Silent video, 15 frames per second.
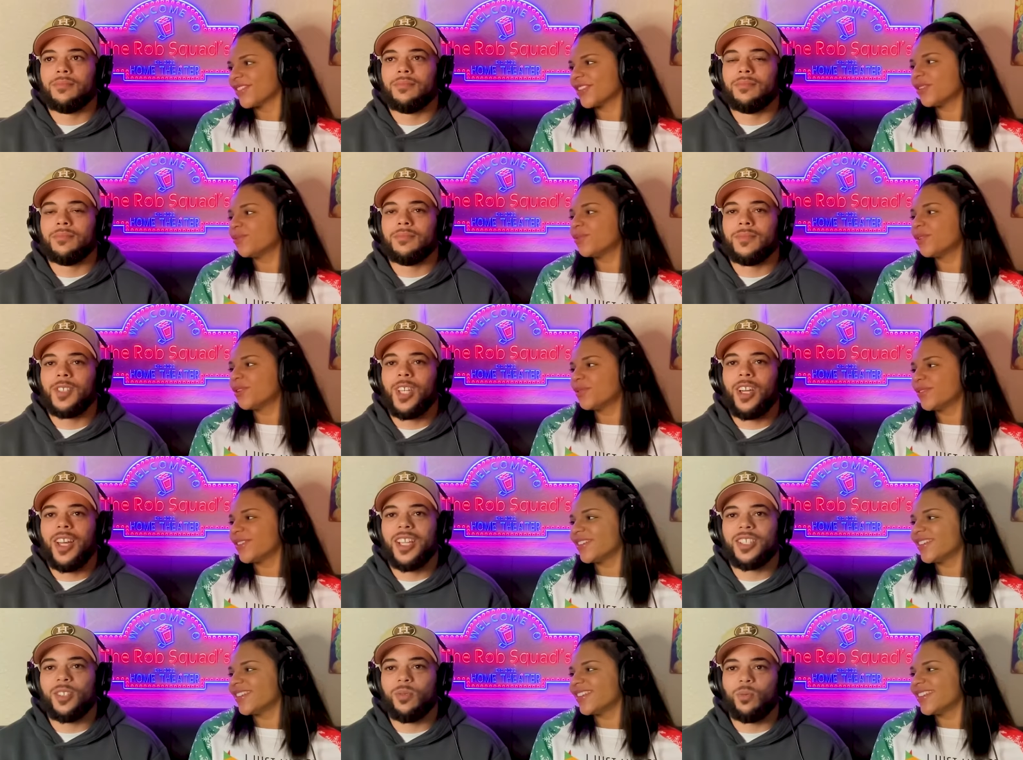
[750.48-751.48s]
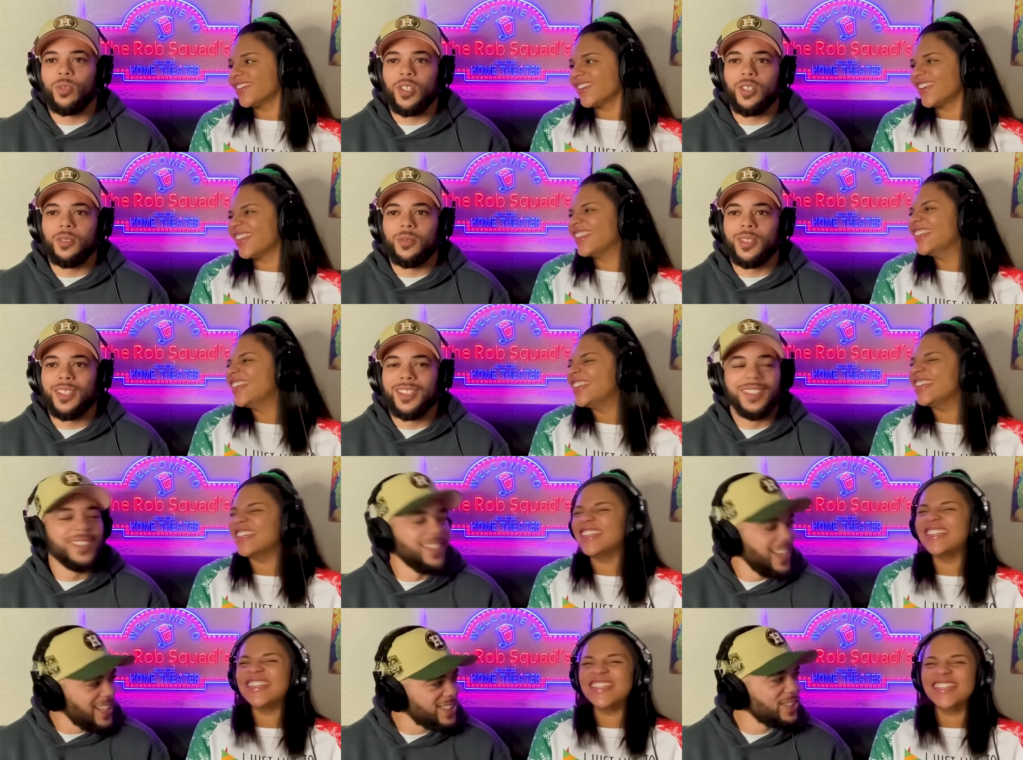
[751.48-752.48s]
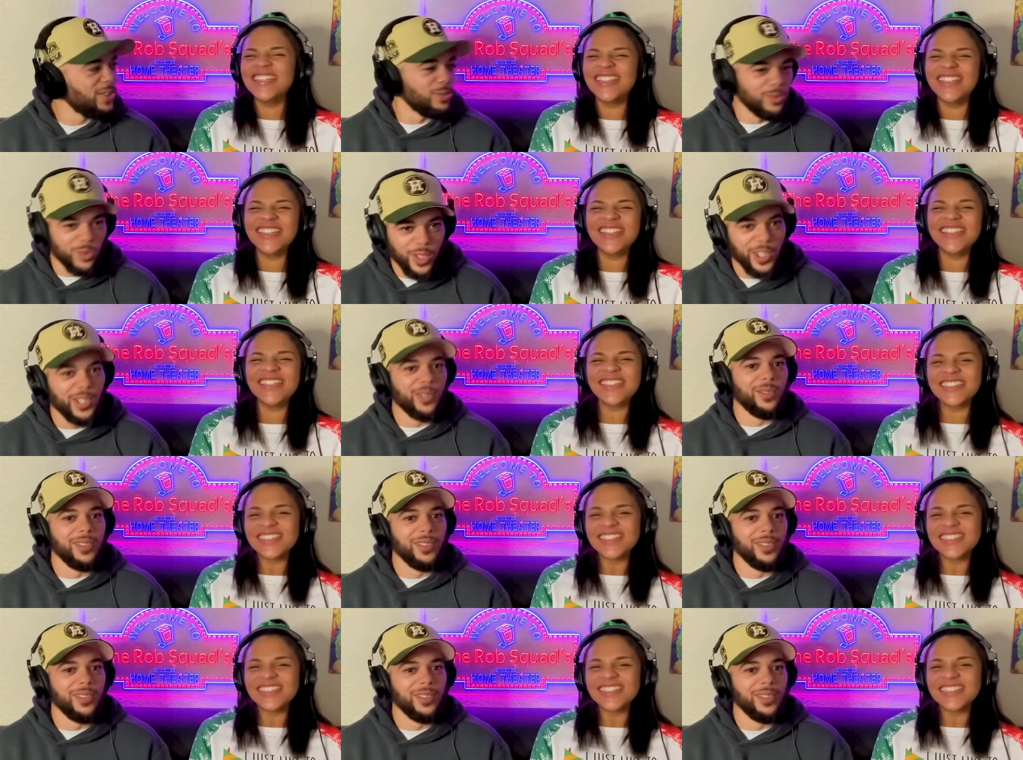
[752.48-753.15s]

Speaker 1: It's a real. Oh, one. that's a real one. that's a real